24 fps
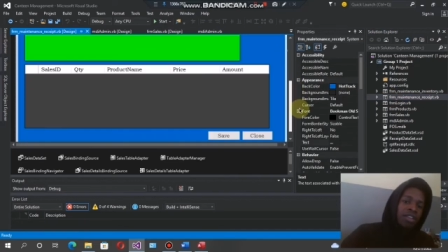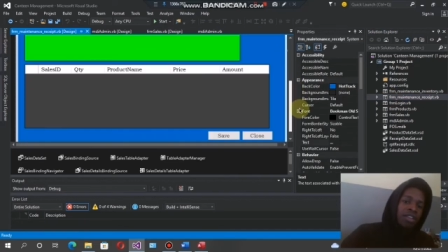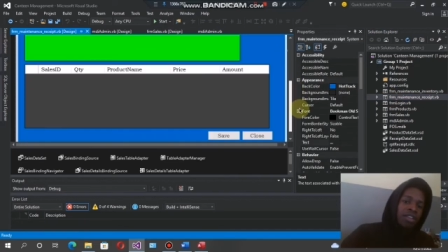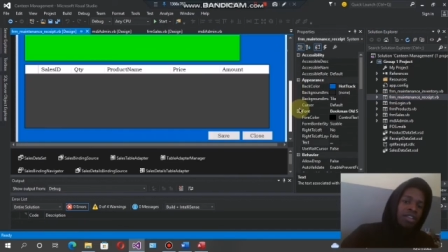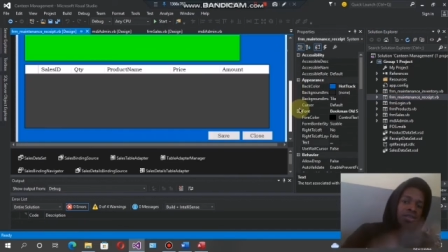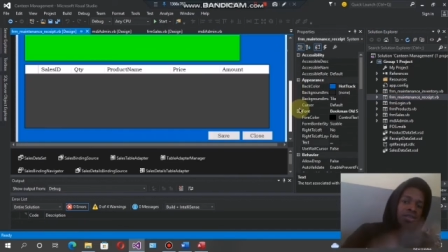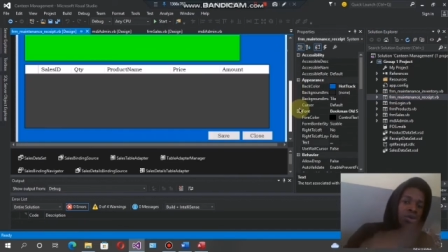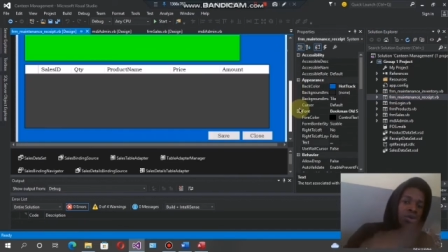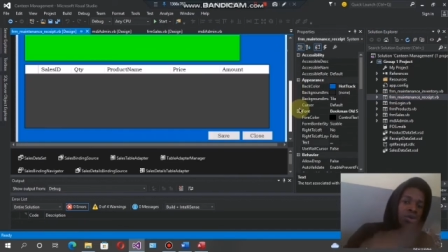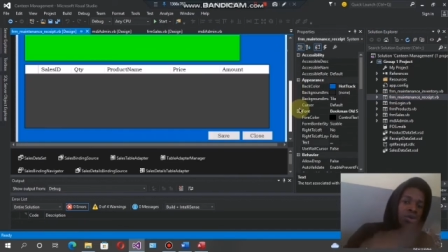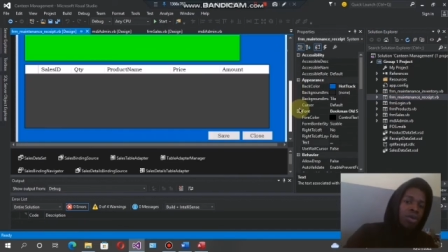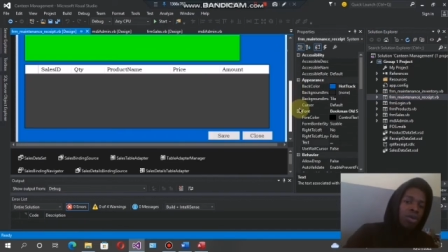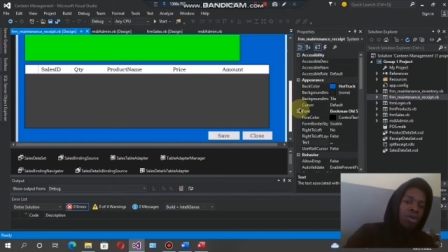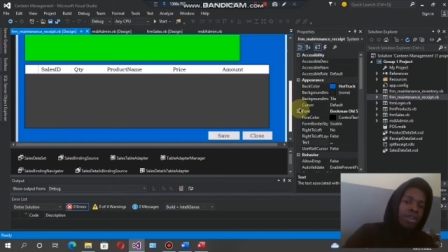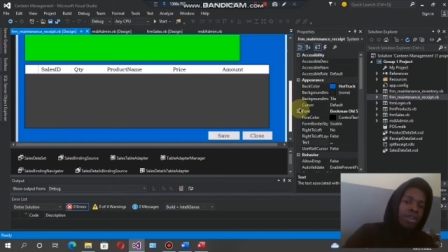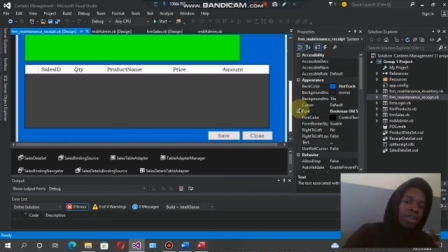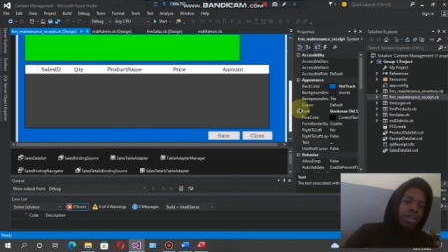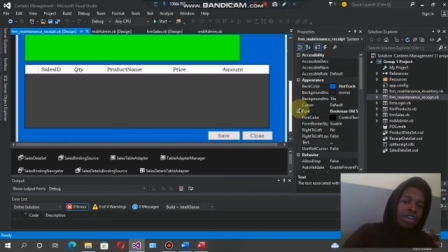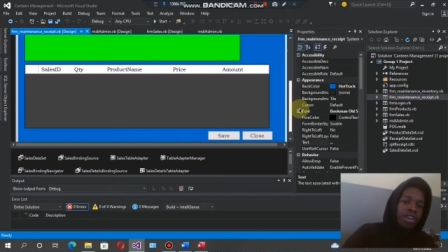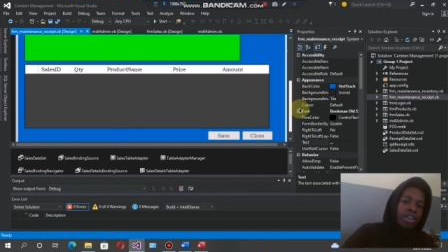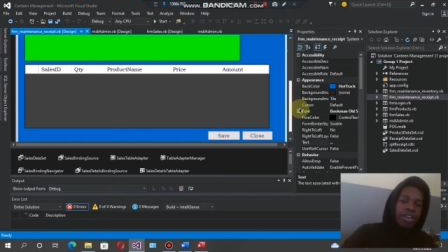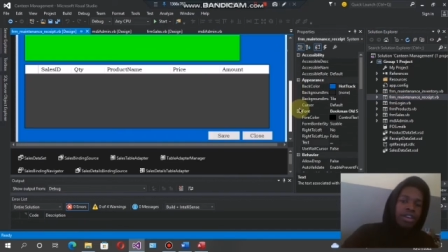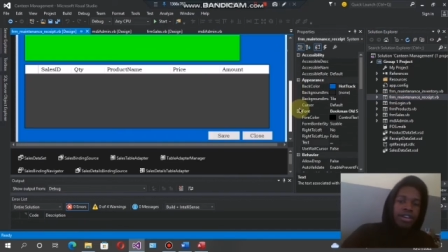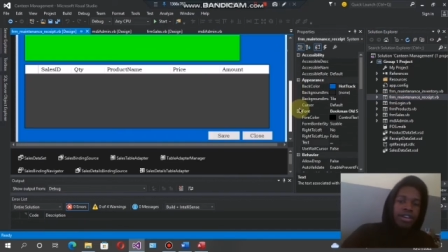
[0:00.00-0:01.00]
is
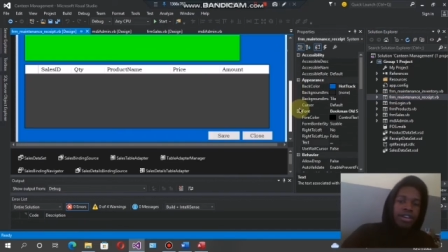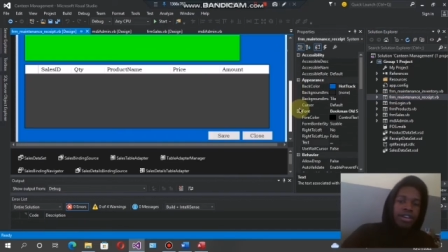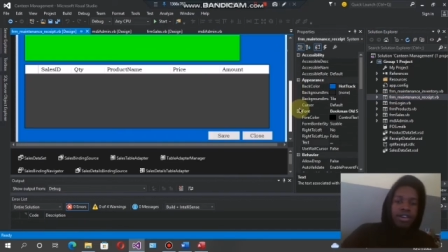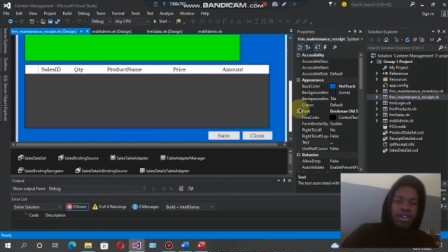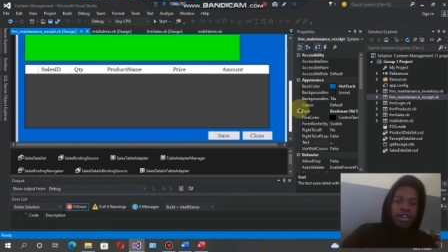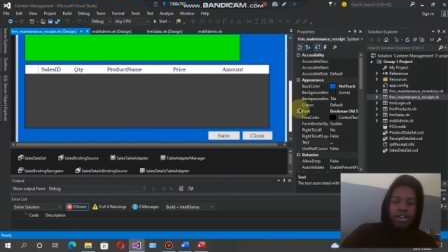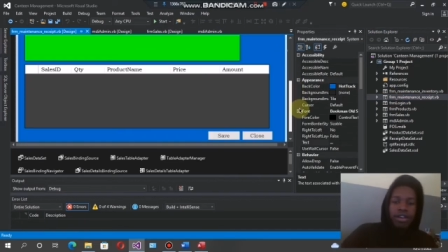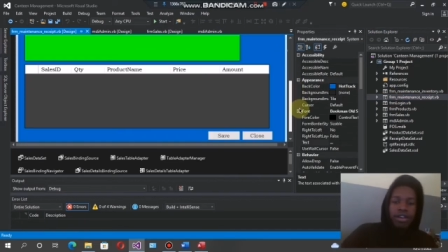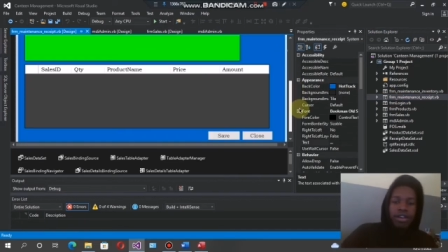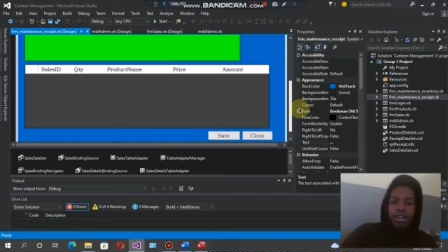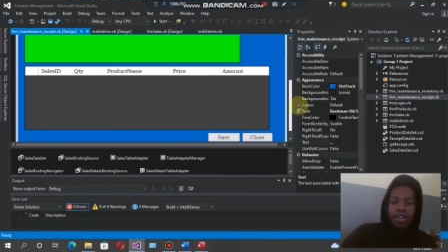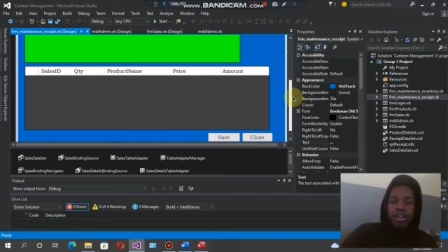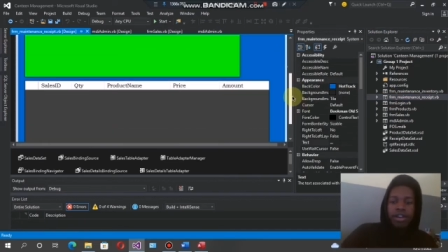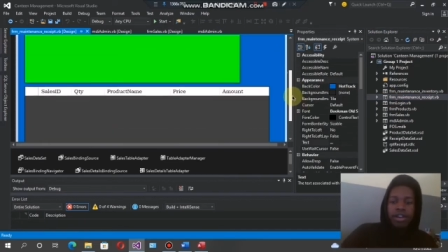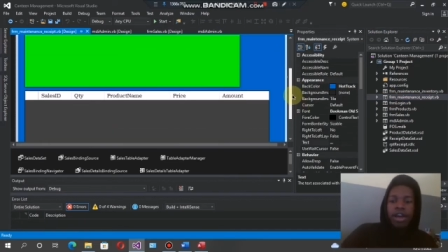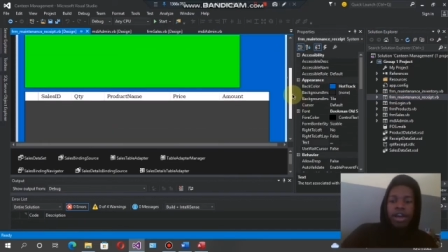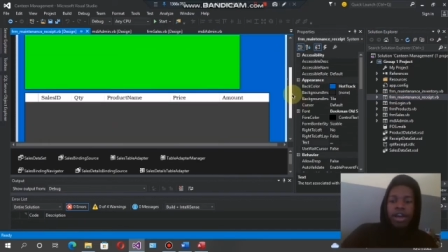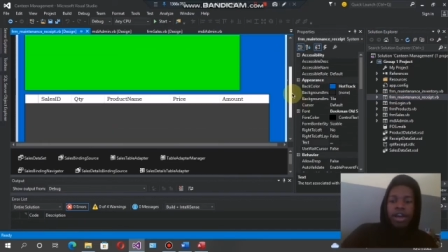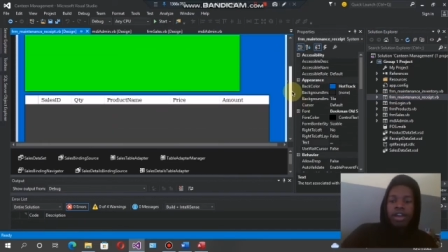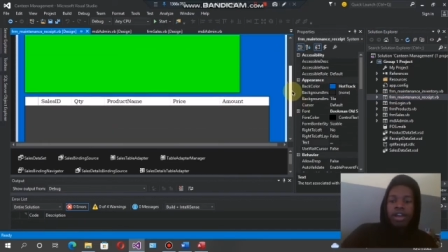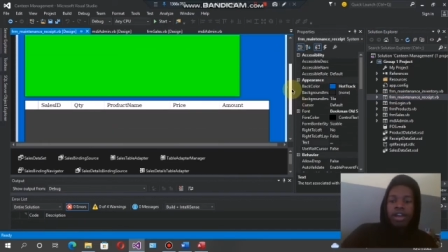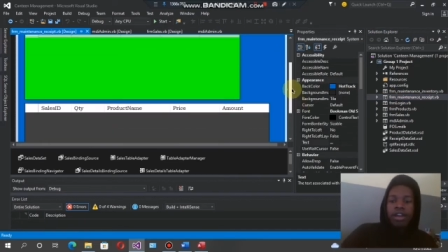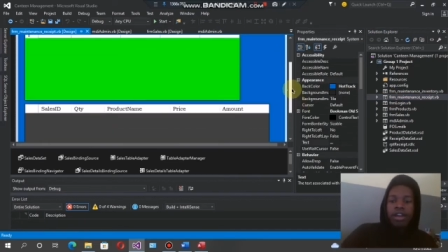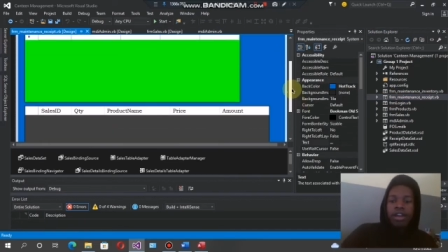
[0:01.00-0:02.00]
recorded
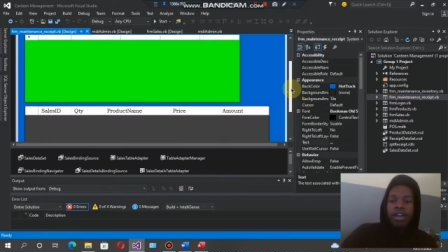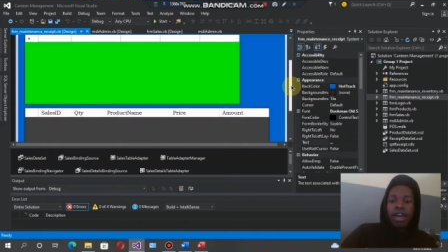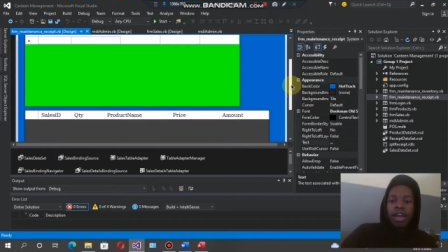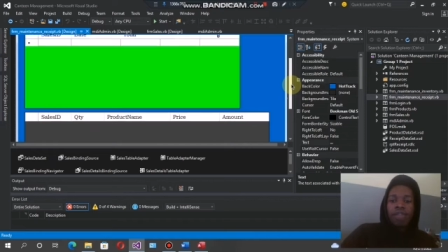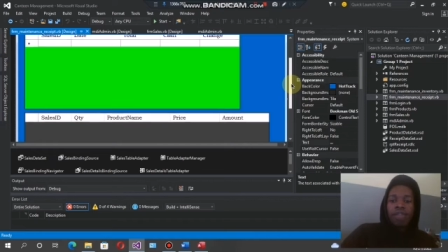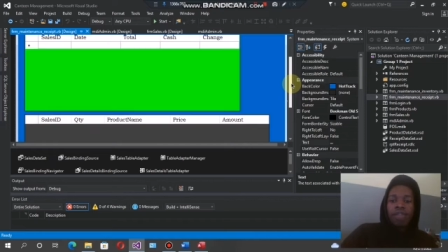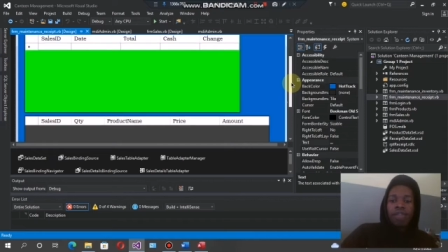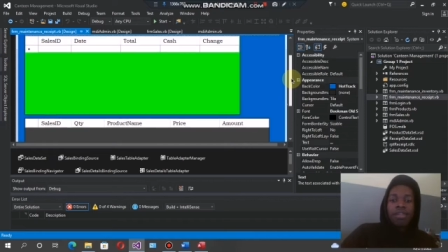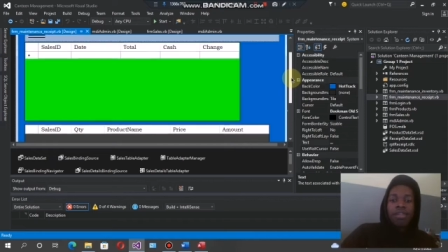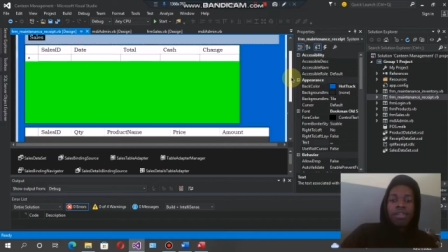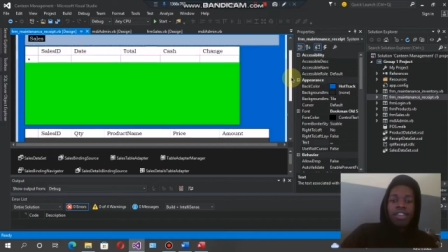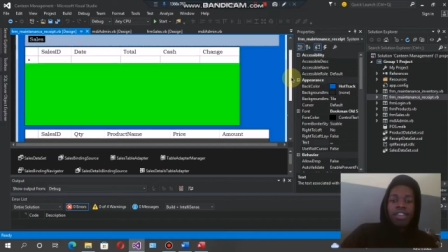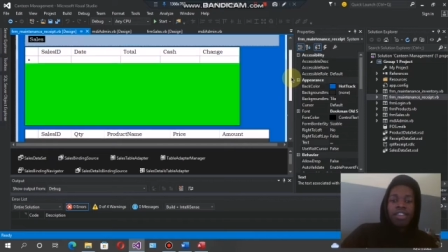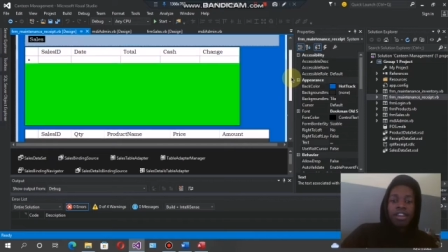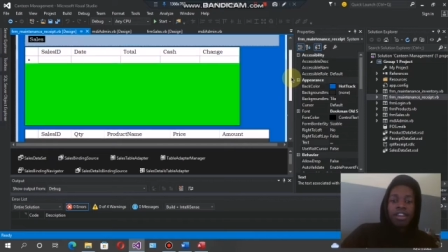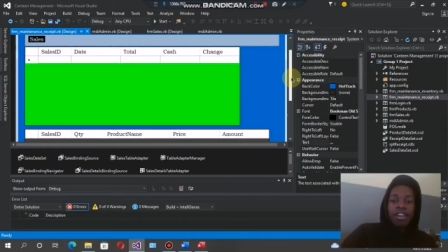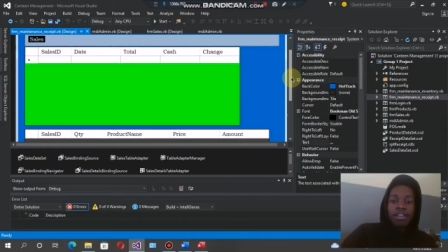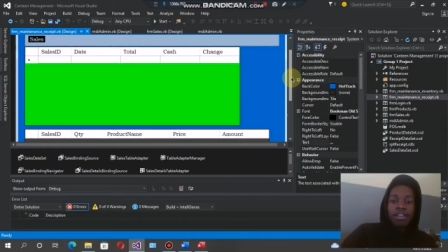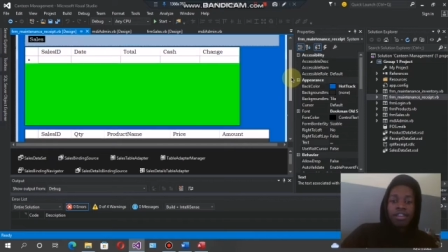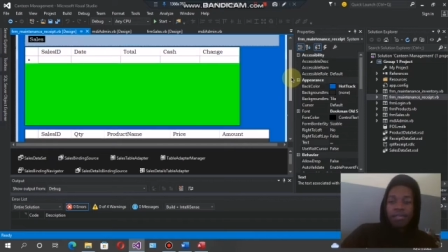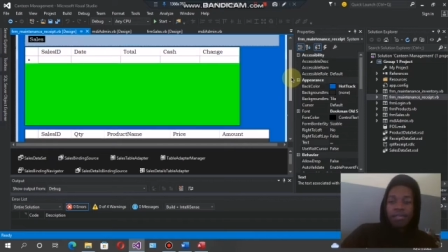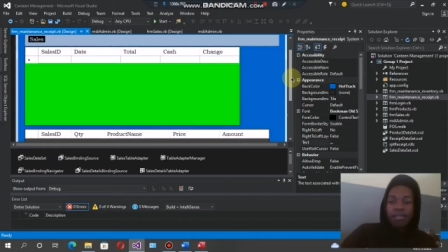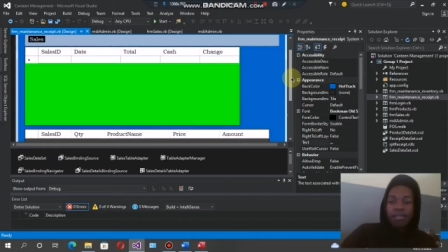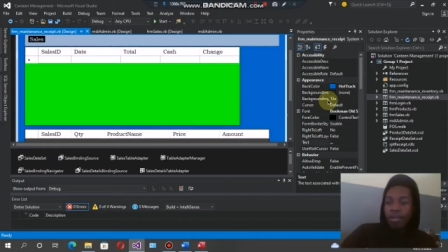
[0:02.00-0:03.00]
and can be
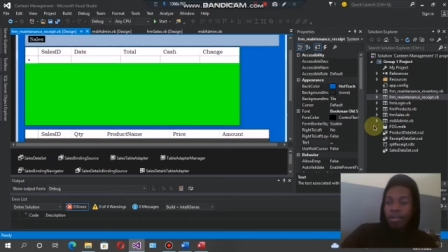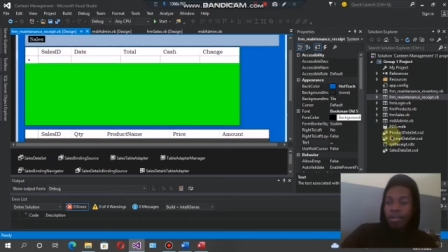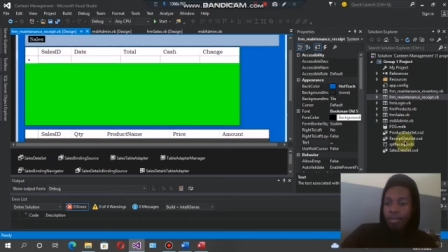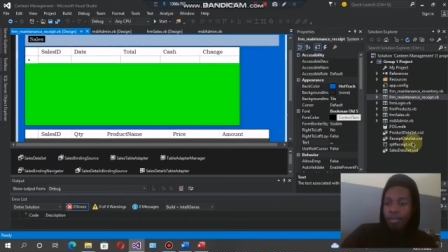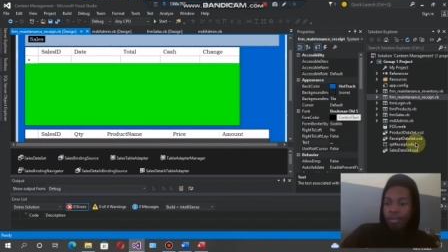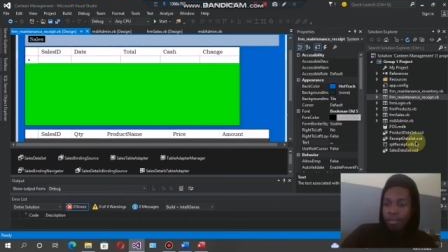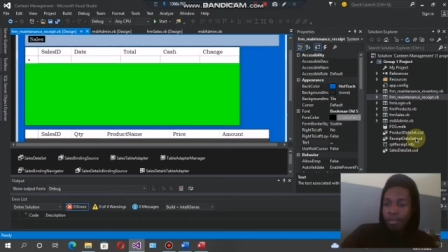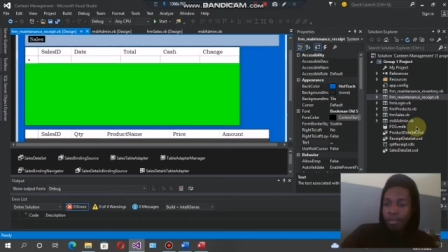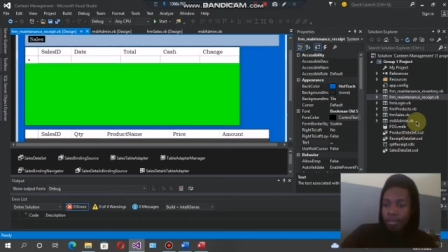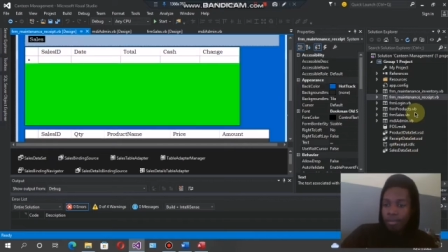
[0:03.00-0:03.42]
checked from.